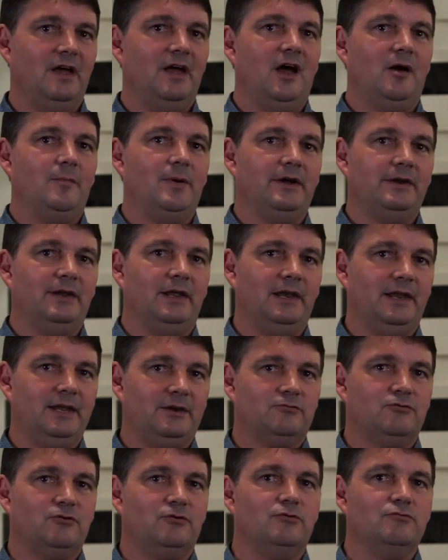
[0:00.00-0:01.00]
about
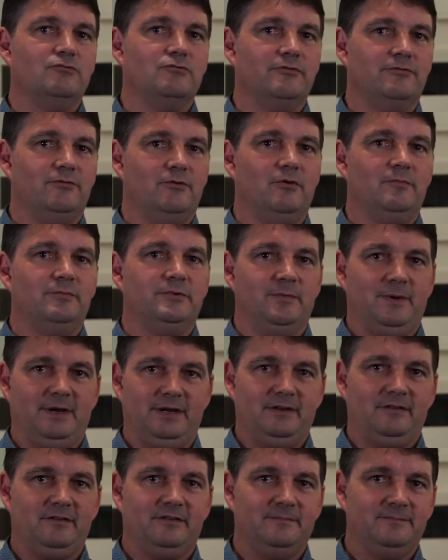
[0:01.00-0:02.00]
electoral reform
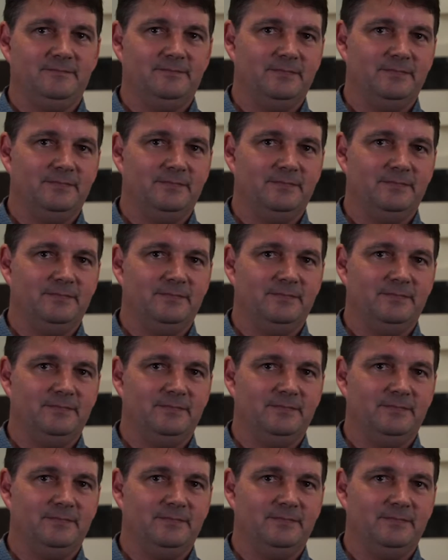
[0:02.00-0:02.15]
debates.